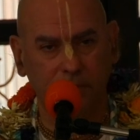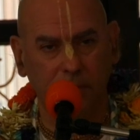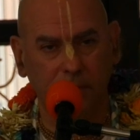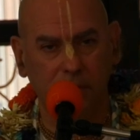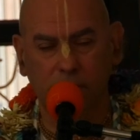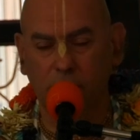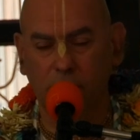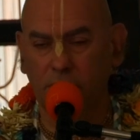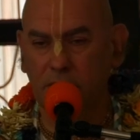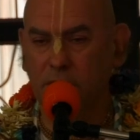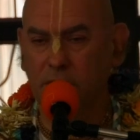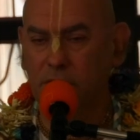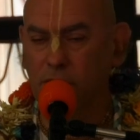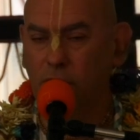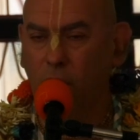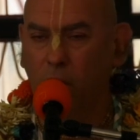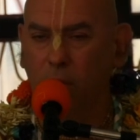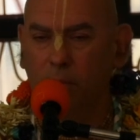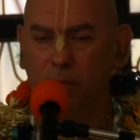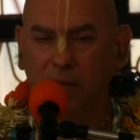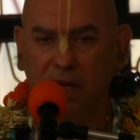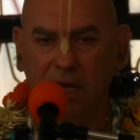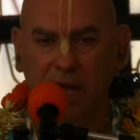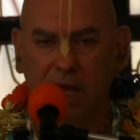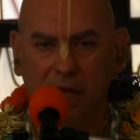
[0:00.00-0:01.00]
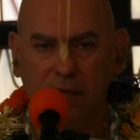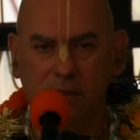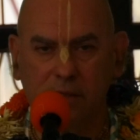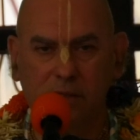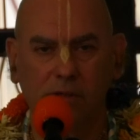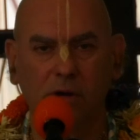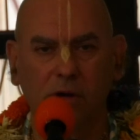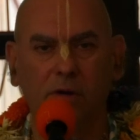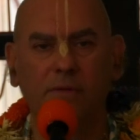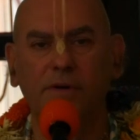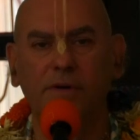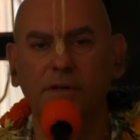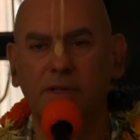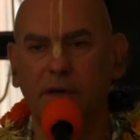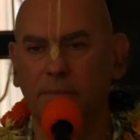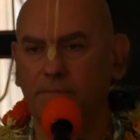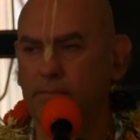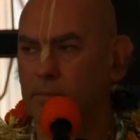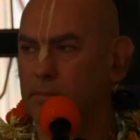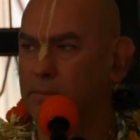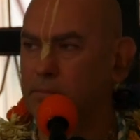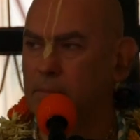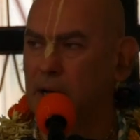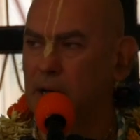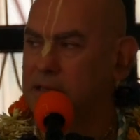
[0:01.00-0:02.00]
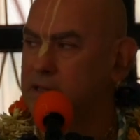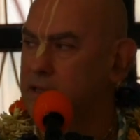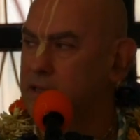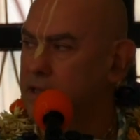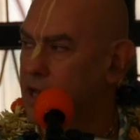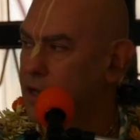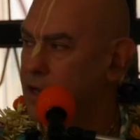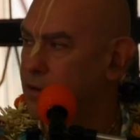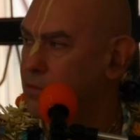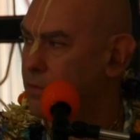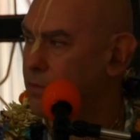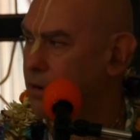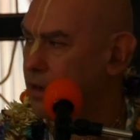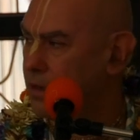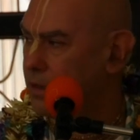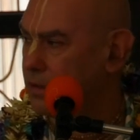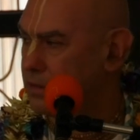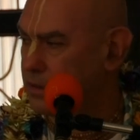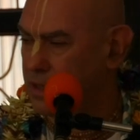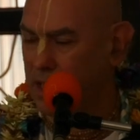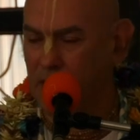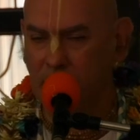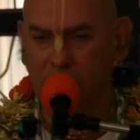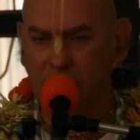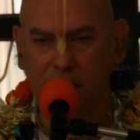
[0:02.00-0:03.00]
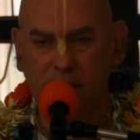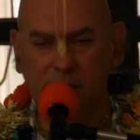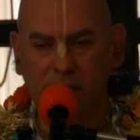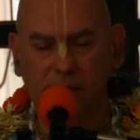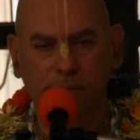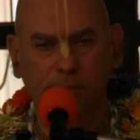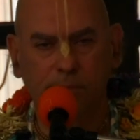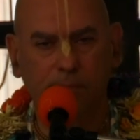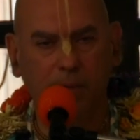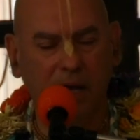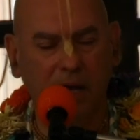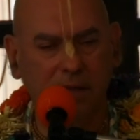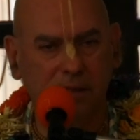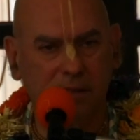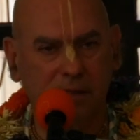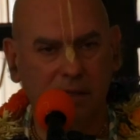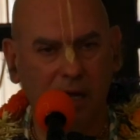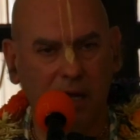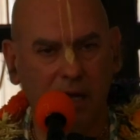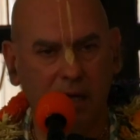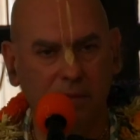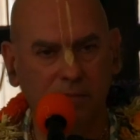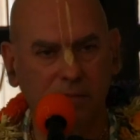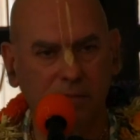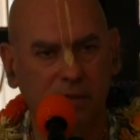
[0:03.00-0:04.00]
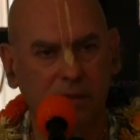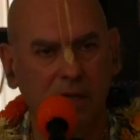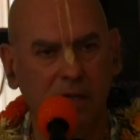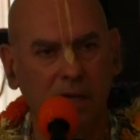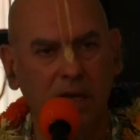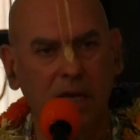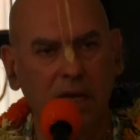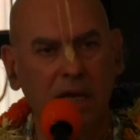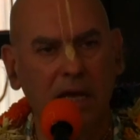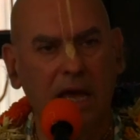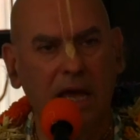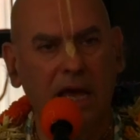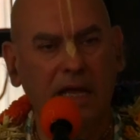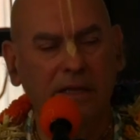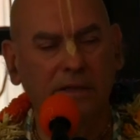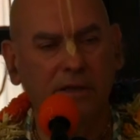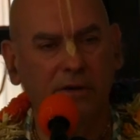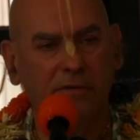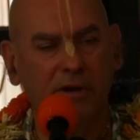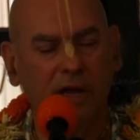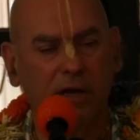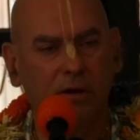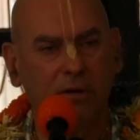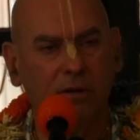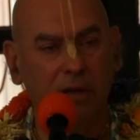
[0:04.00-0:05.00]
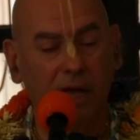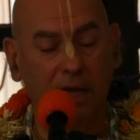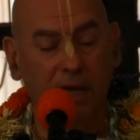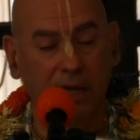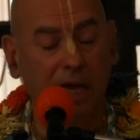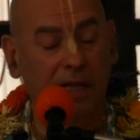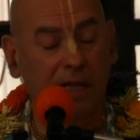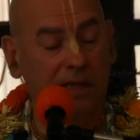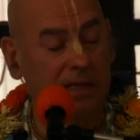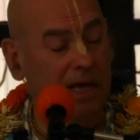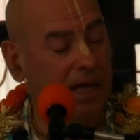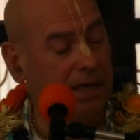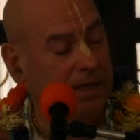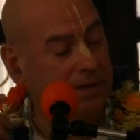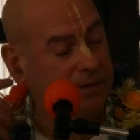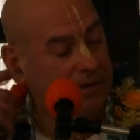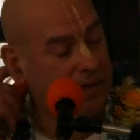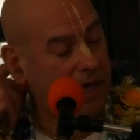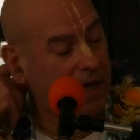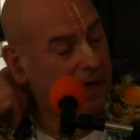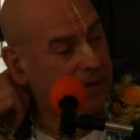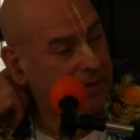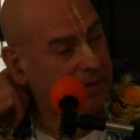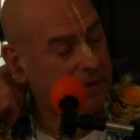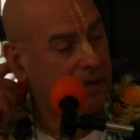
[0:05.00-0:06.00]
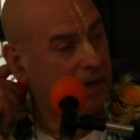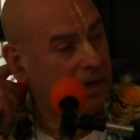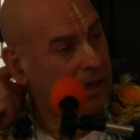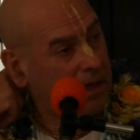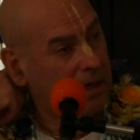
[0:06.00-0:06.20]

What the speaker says: So he dominates over the mundane world, his pastimes, and then he says,